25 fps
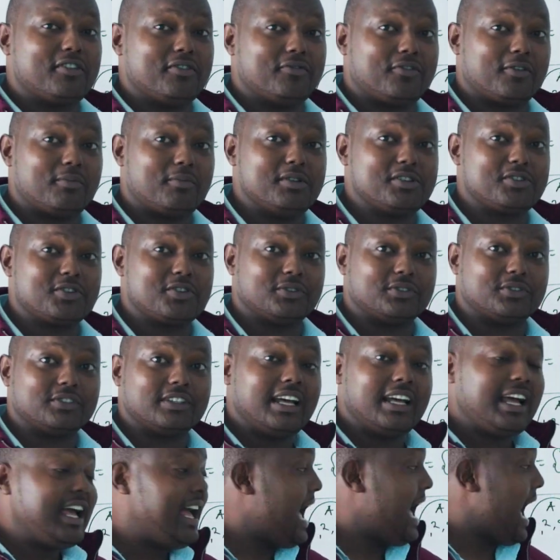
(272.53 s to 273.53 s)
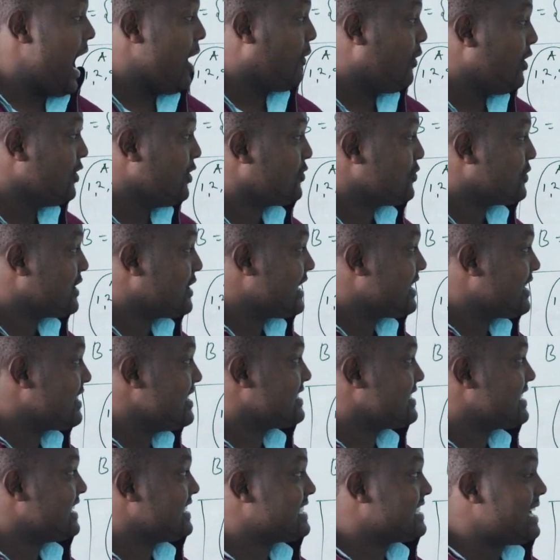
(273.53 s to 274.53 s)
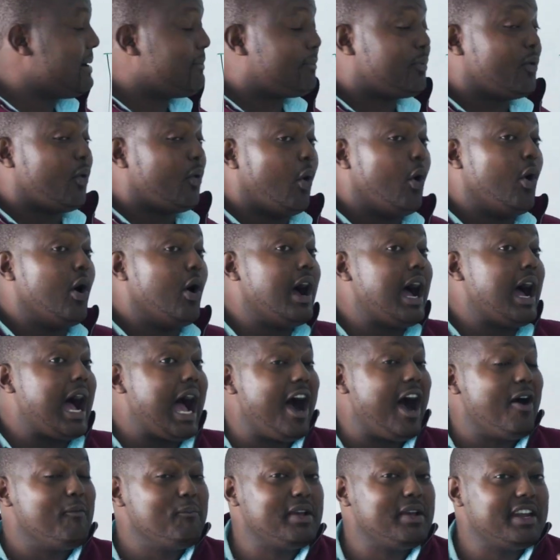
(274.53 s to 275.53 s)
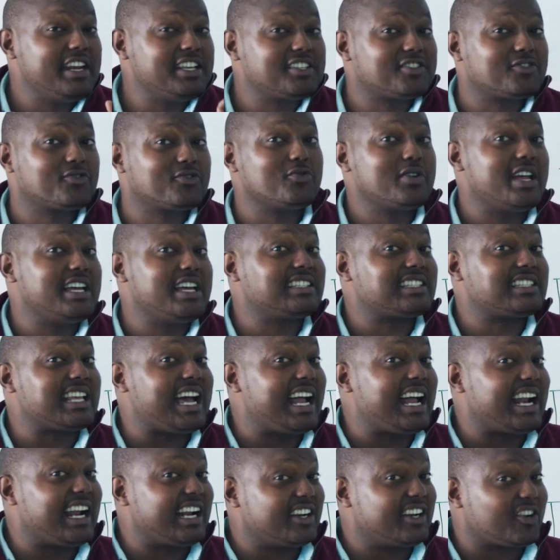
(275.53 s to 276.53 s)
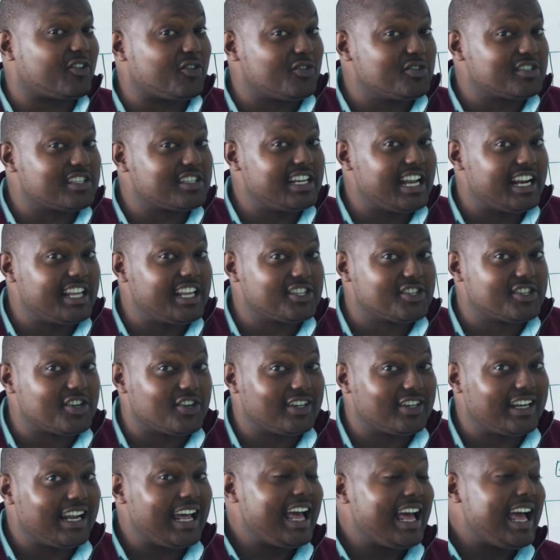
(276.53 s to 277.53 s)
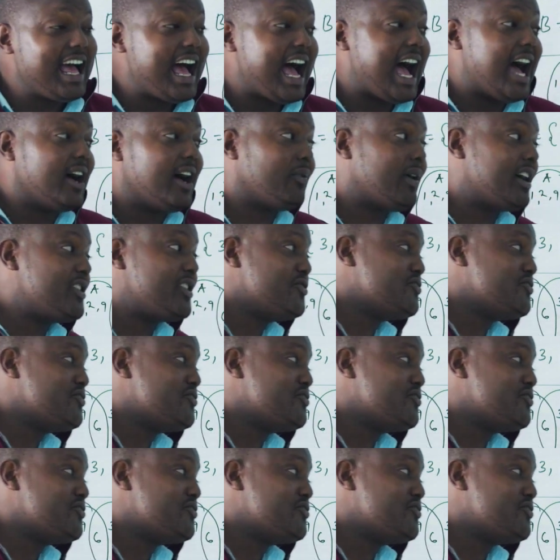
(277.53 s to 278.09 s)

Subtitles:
information. I want to take this example. How many students are under consideration? Our